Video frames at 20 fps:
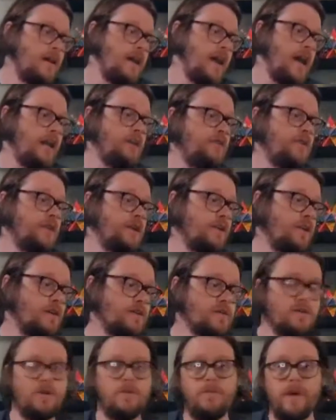and you can
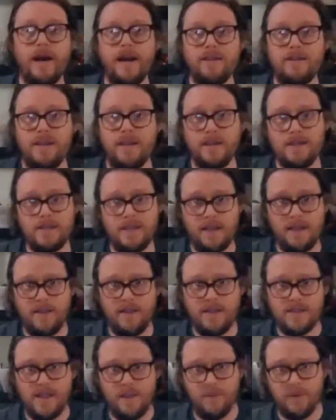also buy things like
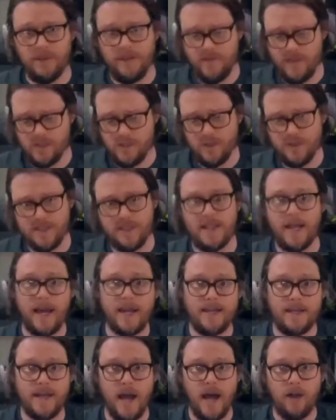this. I believe this was
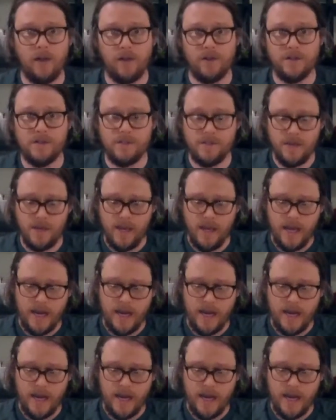$9.